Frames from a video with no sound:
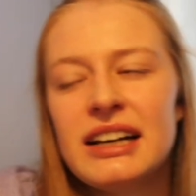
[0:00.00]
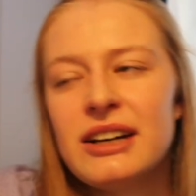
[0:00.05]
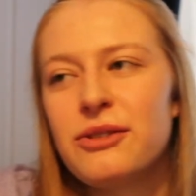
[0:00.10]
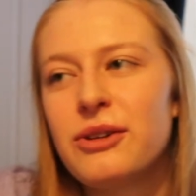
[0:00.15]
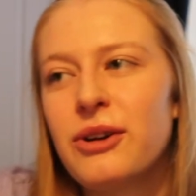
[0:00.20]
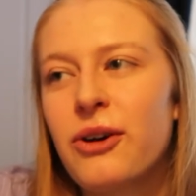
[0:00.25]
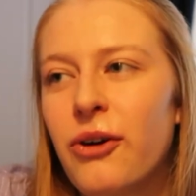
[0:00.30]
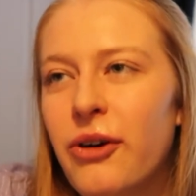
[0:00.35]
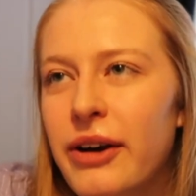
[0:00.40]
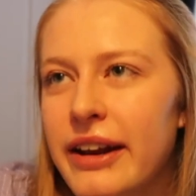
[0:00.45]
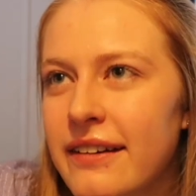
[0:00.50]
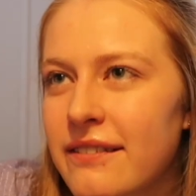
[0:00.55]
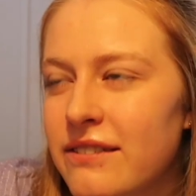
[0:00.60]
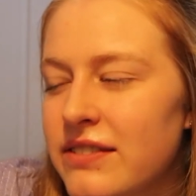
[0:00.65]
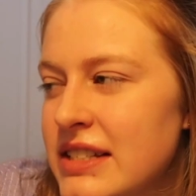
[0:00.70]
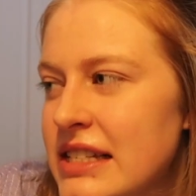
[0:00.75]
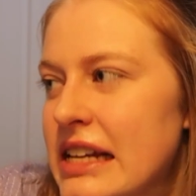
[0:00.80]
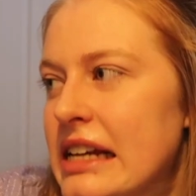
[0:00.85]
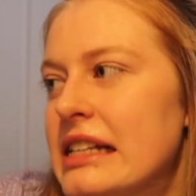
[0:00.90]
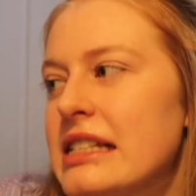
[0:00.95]
regarding
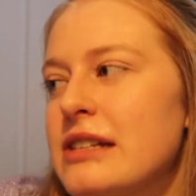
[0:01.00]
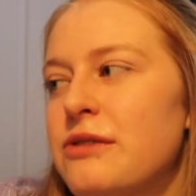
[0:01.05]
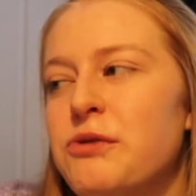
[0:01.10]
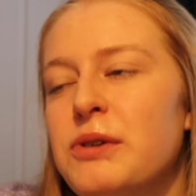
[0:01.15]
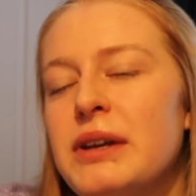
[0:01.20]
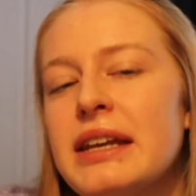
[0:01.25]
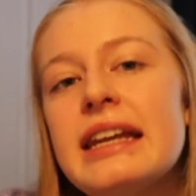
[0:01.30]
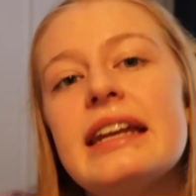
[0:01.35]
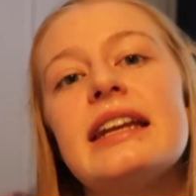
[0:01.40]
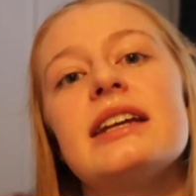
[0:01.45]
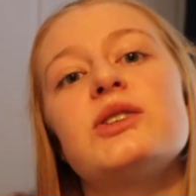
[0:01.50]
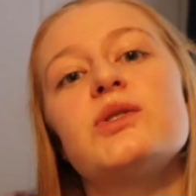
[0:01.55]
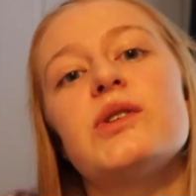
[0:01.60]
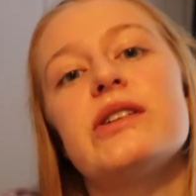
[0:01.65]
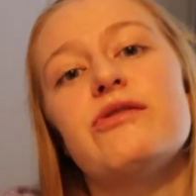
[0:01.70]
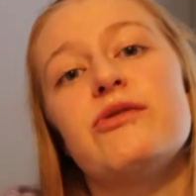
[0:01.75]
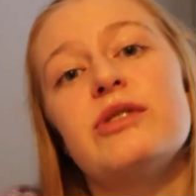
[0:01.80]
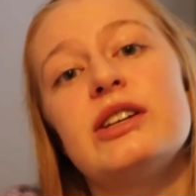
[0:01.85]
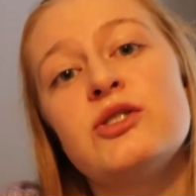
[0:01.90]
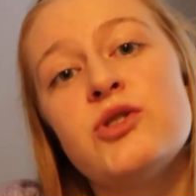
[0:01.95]
physics, if we need it or
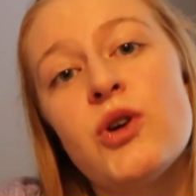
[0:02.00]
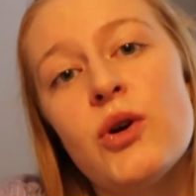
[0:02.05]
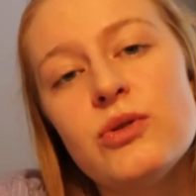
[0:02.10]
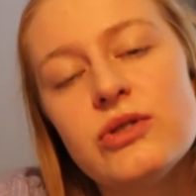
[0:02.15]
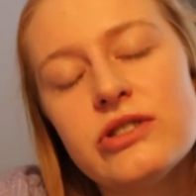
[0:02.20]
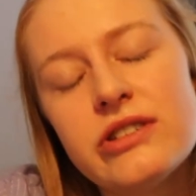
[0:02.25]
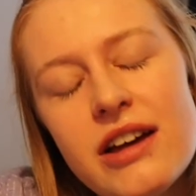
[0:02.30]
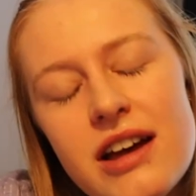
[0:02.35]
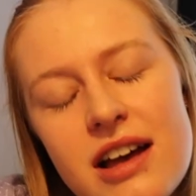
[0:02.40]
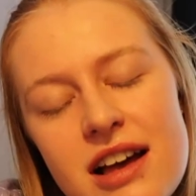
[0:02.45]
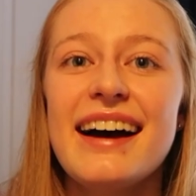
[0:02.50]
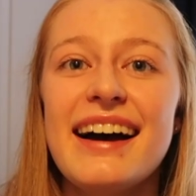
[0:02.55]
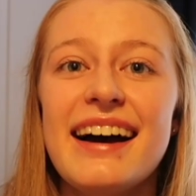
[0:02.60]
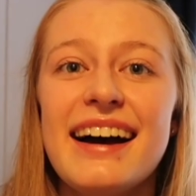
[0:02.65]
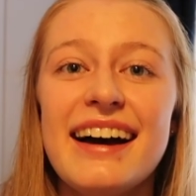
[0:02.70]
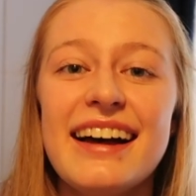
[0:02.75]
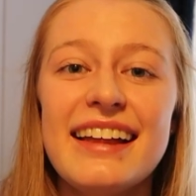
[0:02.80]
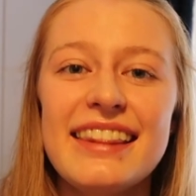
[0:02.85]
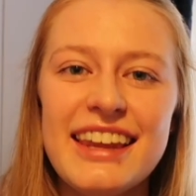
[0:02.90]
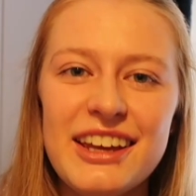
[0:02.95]
if we don't.
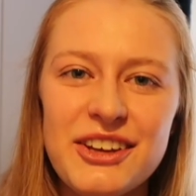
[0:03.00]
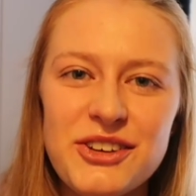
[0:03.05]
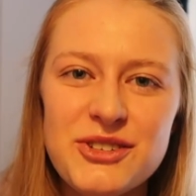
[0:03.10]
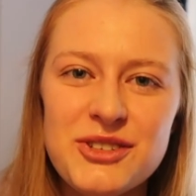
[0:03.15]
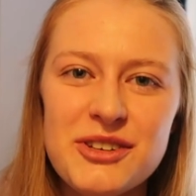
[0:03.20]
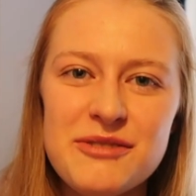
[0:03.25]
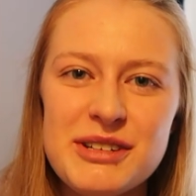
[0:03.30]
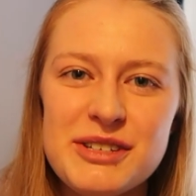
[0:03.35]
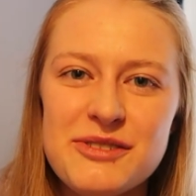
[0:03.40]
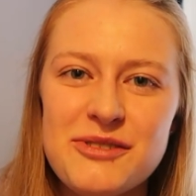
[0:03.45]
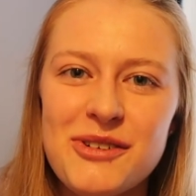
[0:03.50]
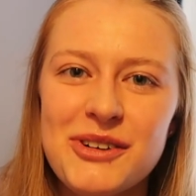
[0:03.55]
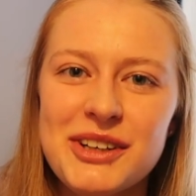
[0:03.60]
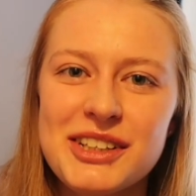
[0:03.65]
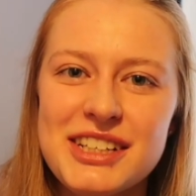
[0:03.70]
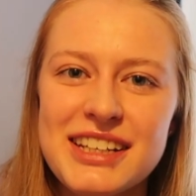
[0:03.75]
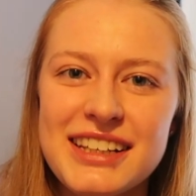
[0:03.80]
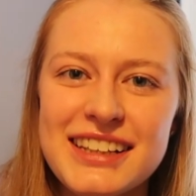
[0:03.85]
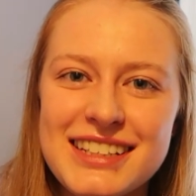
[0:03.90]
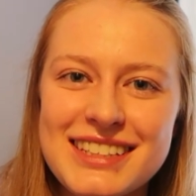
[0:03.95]
Thank you so much for
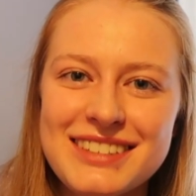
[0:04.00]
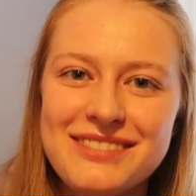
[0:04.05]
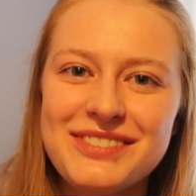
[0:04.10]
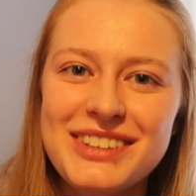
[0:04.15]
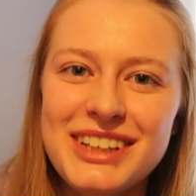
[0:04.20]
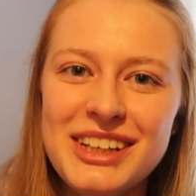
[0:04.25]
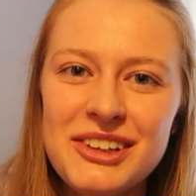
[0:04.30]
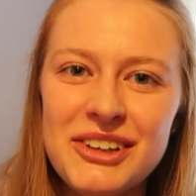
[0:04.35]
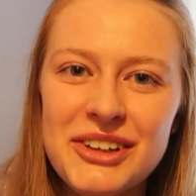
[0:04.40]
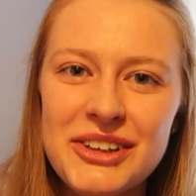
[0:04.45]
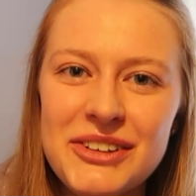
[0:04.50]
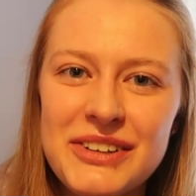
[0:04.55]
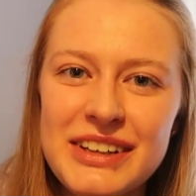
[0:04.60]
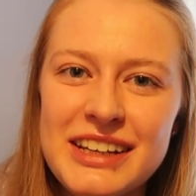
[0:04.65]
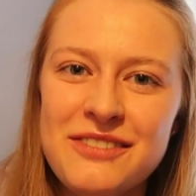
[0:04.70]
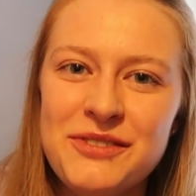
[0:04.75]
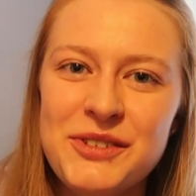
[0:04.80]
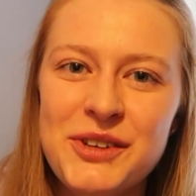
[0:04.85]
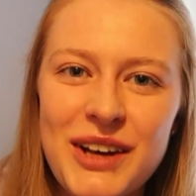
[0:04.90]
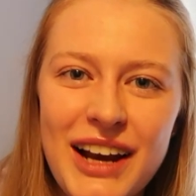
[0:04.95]
watching this video.
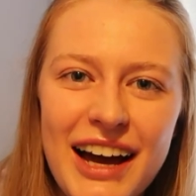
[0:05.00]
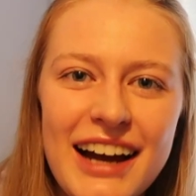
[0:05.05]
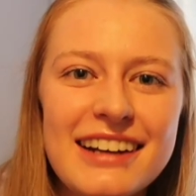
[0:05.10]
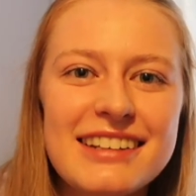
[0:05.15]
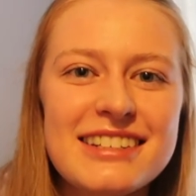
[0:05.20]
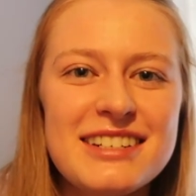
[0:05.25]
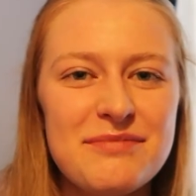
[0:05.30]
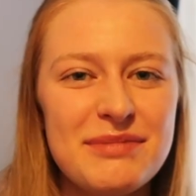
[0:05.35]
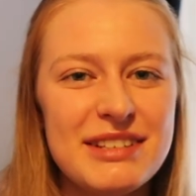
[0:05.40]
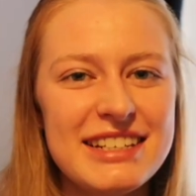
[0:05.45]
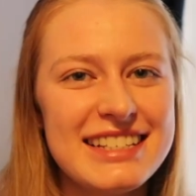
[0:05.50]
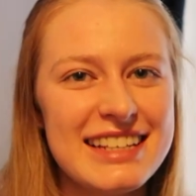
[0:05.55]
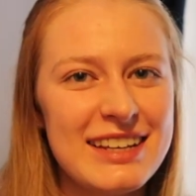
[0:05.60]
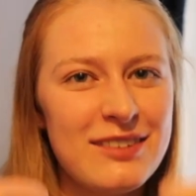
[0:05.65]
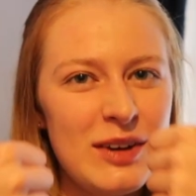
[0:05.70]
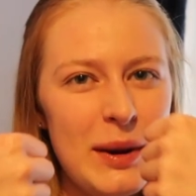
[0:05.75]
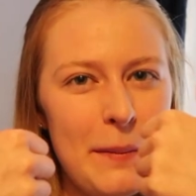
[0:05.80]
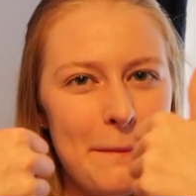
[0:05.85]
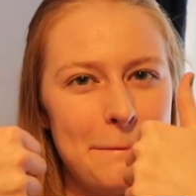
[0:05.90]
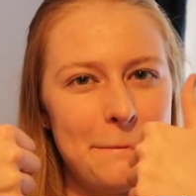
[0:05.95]
If you liked it, please
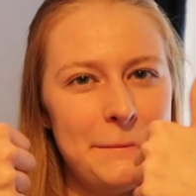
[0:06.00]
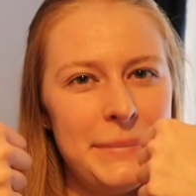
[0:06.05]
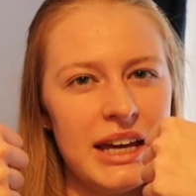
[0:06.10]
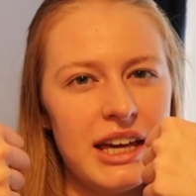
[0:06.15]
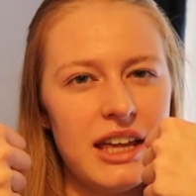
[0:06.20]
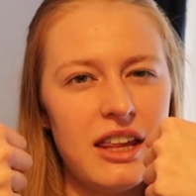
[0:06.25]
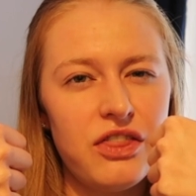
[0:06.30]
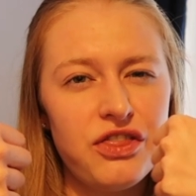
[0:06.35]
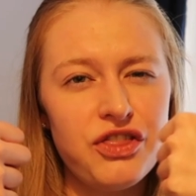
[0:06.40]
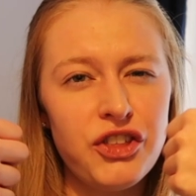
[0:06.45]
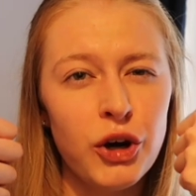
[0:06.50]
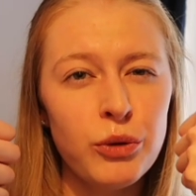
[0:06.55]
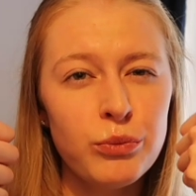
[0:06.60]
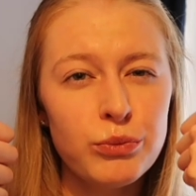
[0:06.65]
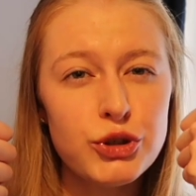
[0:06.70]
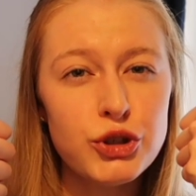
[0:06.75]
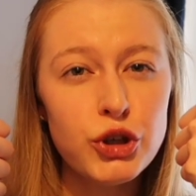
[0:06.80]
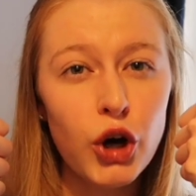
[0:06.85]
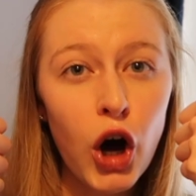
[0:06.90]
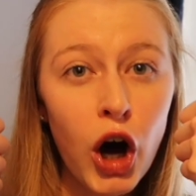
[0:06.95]
give it a big
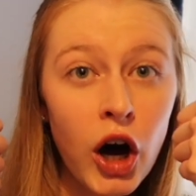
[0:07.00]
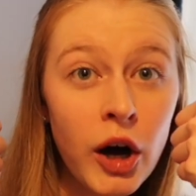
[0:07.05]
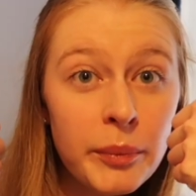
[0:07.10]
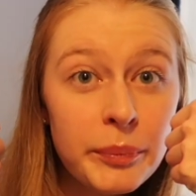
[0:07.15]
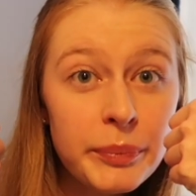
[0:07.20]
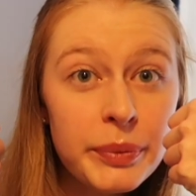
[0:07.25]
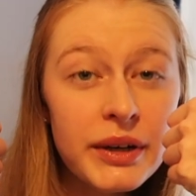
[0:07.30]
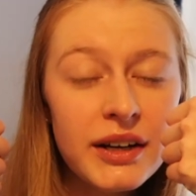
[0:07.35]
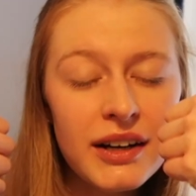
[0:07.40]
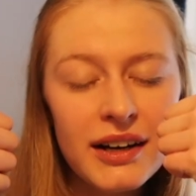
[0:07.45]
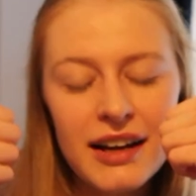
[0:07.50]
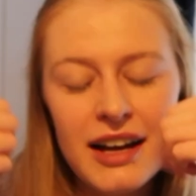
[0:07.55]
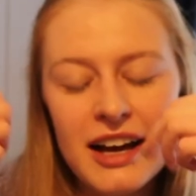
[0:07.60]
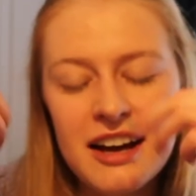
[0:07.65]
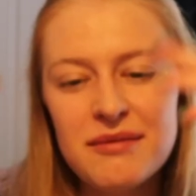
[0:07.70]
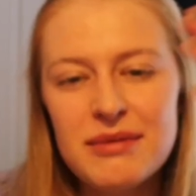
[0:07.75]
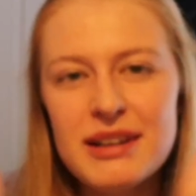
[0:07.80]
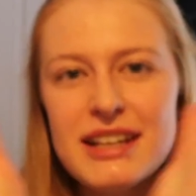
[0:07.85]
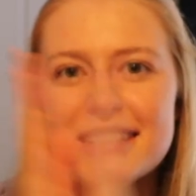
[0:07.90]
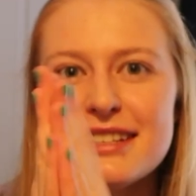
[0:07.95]
thumbs up.
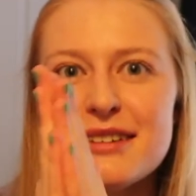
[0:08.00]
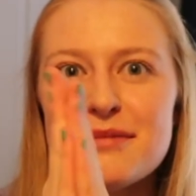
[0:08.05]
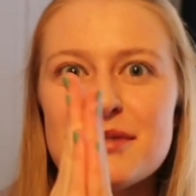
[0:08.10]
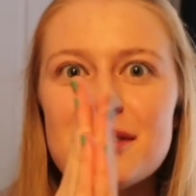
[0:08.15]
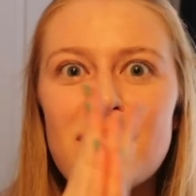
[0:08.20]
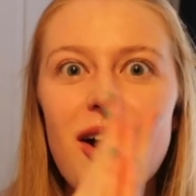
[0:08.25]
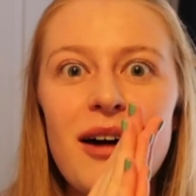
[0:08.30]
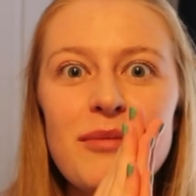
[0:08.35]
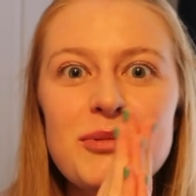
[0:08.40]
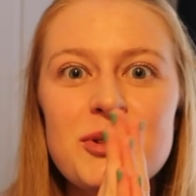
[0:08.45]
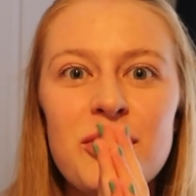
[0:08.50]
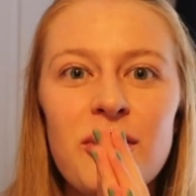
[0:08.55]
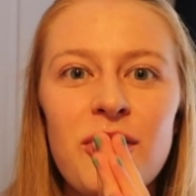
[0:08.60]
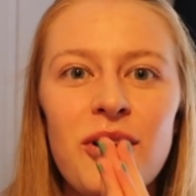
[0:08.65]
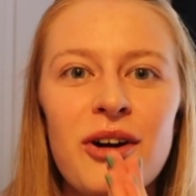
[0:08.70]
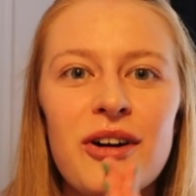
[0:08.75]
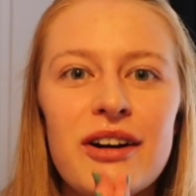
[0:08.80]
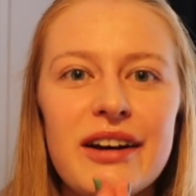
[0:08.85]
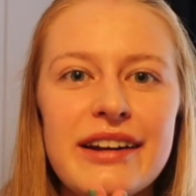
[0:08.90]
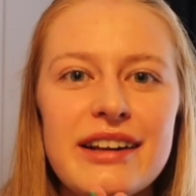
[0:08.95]
Please subscribe to the
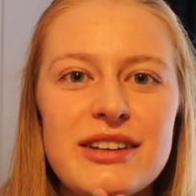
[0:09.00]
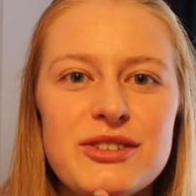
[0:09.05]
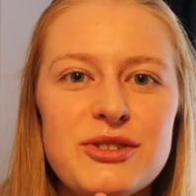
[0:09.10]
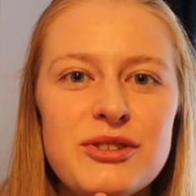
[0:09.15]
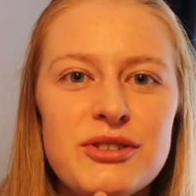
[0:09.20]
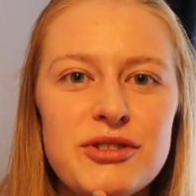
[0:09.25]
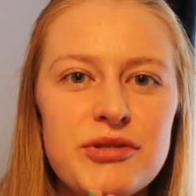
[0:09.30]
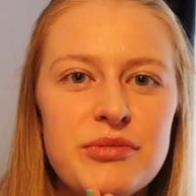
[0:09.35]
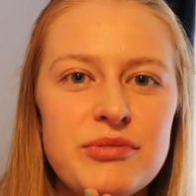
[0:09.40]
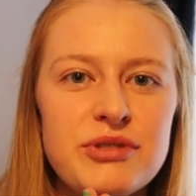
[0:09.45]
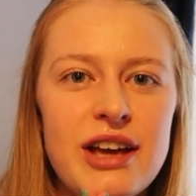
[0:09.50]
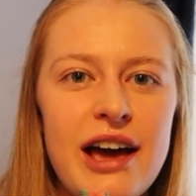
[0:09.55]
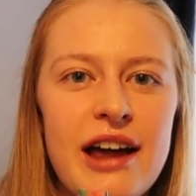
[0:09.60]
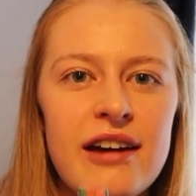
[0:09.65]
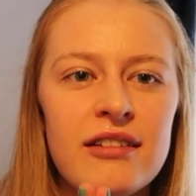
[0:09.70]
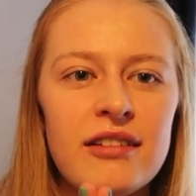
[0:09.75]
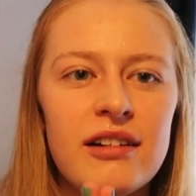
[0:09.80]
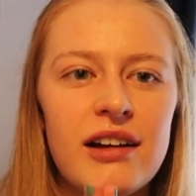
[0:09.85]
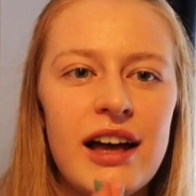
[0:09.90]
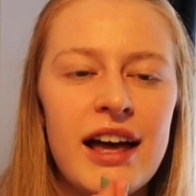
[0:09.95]
RNS YouTube
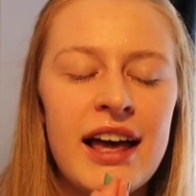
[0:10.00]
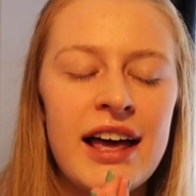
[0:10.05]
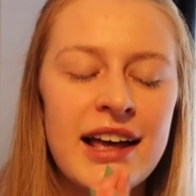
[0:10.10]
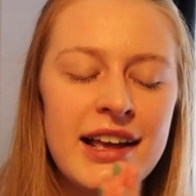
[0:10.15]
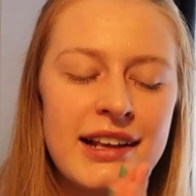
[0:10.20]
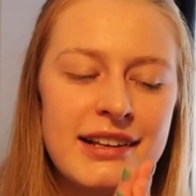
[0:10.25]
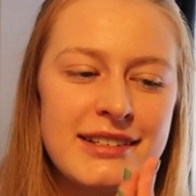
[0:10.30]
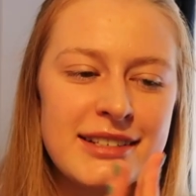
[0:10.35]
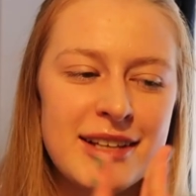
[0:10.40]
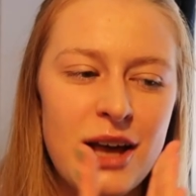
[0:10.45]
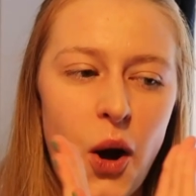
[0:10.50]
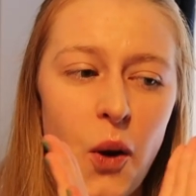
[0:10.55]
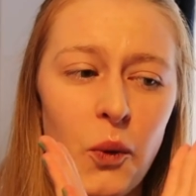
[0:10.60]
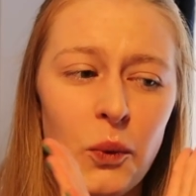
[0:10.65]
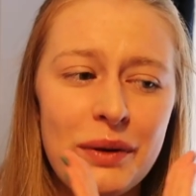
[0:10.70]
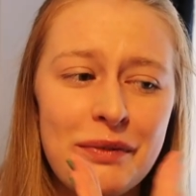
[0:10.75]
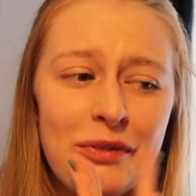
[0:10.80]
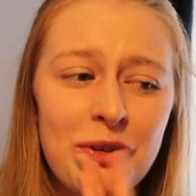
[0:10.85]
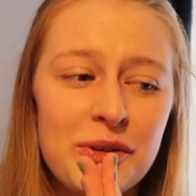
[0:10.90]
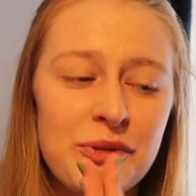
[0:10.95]
channel, as
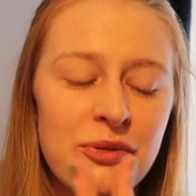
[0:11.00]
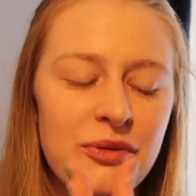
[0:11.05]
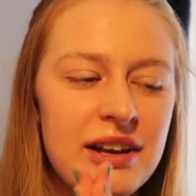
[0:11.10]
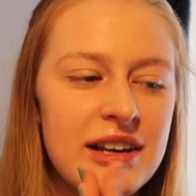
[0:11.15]
we've got